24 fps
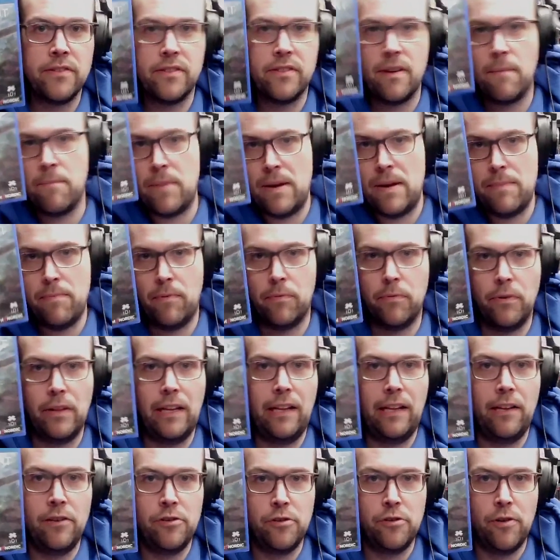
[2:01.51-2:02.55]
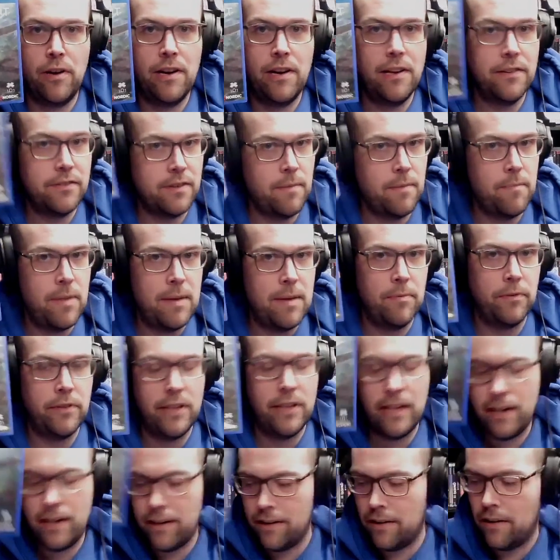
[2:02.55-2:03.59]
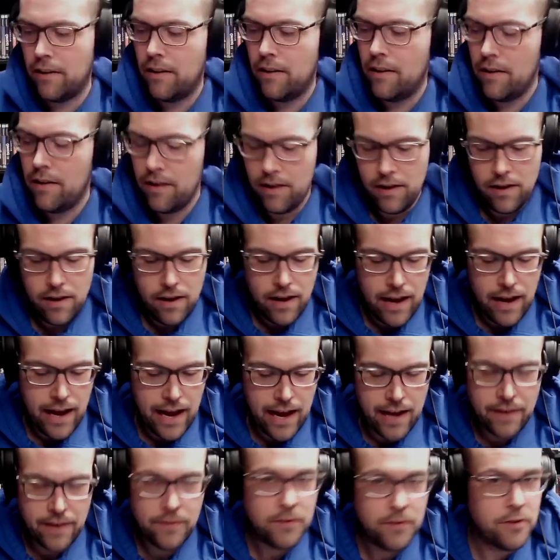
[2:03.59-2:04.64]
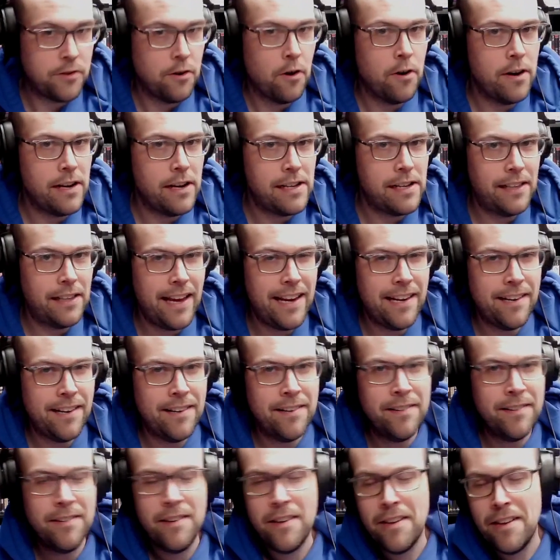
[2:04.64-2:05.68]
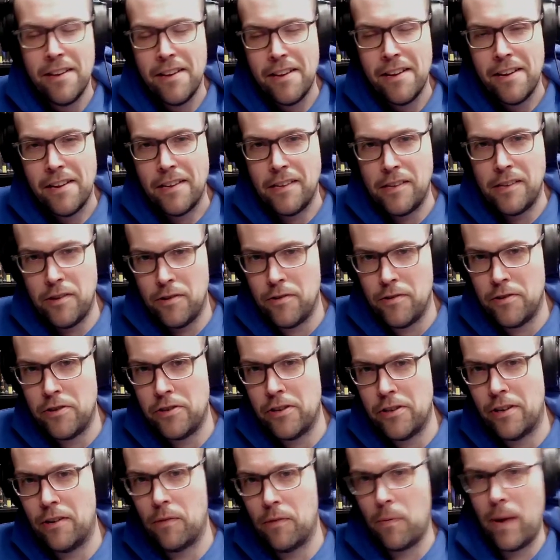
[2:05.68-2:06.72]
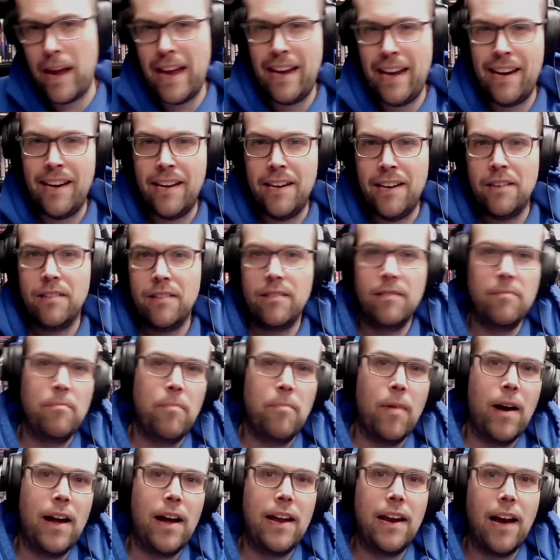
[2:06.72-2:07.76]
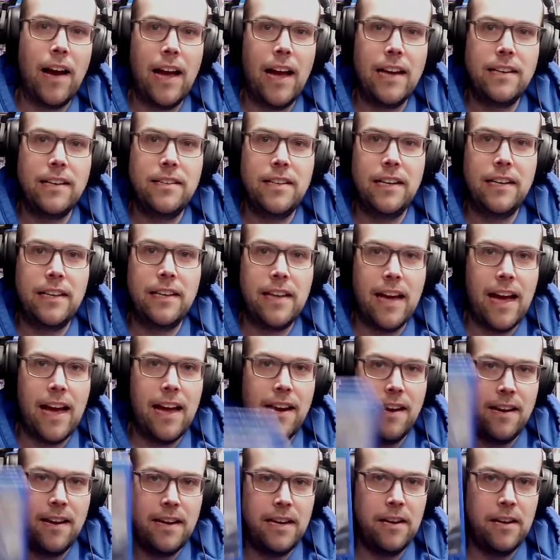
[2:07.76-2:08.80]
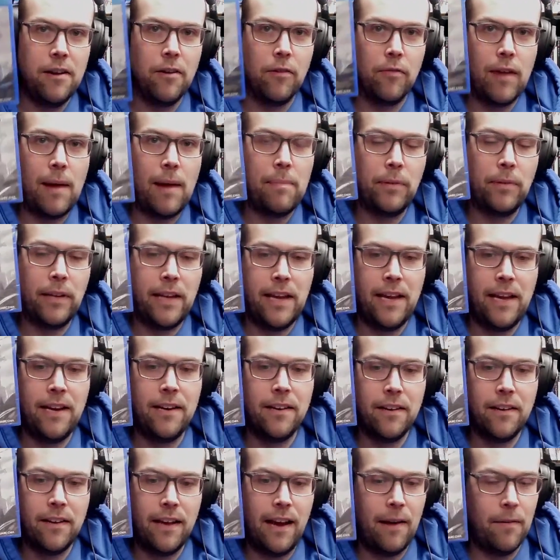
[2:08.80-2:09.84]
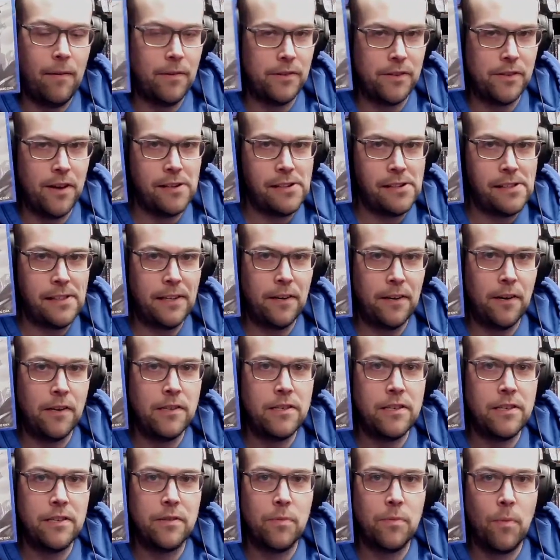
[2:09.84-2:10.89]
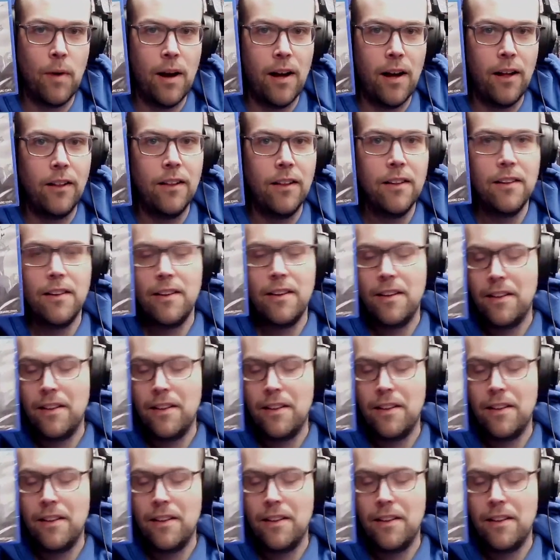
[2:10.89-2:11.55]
Some people really enjoyed it, some people didn't. And sorry, Clayton, you should have waited, but I did get NieR Replicant that was on clearance as well.